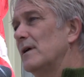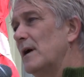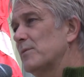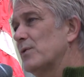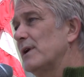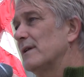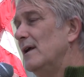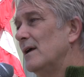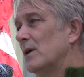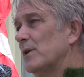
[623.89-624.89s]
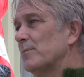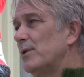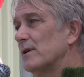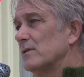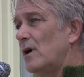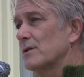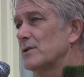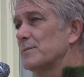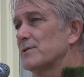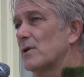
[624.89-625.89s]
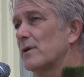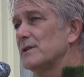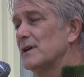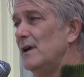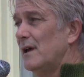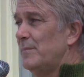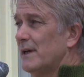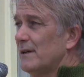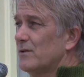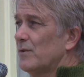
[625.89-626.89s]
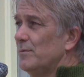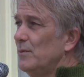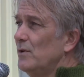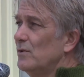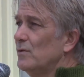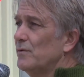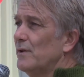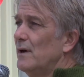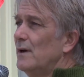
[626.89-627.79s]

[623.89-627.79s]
hempcrete, and we can put it in long-term storage and begin to remove